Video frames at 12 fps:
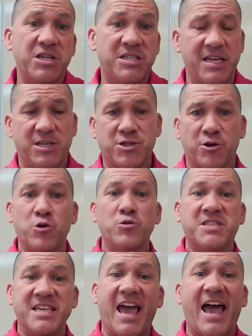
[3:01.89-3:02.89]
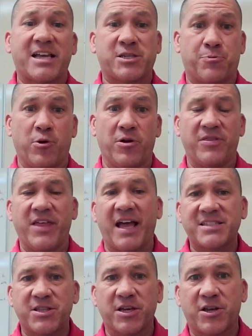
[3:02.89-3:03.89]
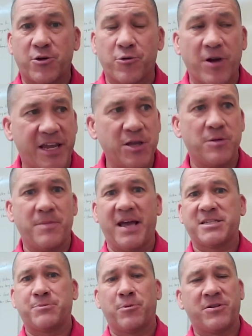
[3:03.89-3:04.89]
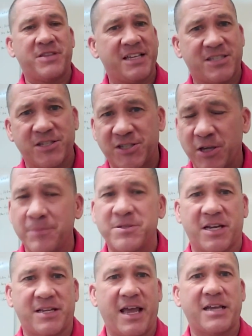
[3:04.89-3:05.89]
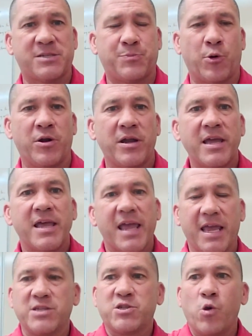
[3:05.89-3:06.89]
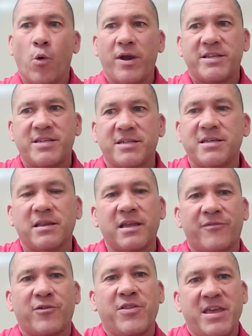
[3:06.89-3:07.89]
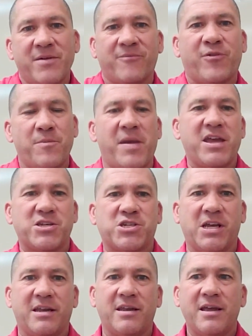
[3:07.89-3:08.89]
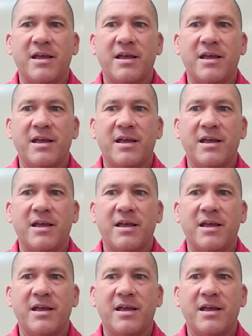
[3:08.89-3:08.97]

teacher, who's the expert, that's the curriculum expert, that's the subject expert, is going to deliver the information,